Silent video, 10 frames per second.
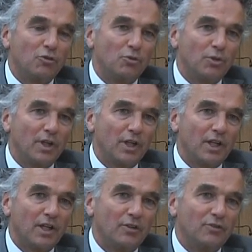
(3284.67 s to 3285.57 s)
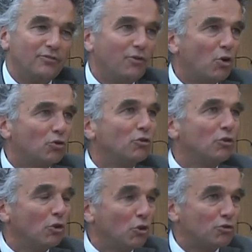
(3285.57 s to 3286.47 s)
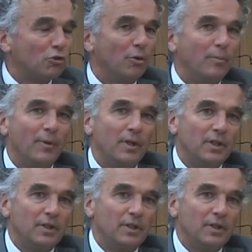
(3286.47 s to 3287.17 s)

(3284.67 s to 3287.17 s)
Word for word: to uh, to focus on the long term.